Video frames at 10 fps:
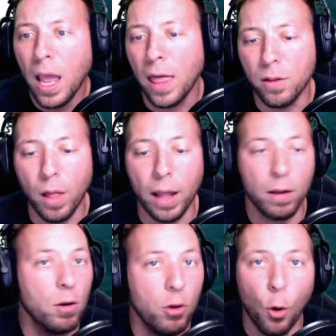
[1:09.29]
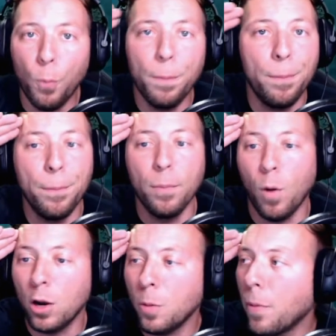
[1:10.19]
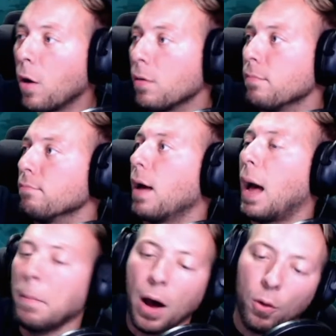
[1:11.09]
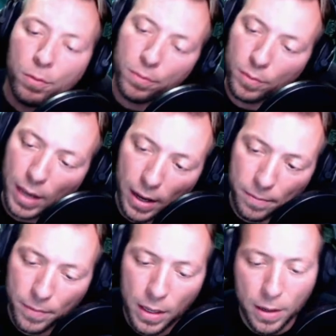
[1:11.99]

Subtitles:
and they're like, "Nope, want no part. I'm out." Okay.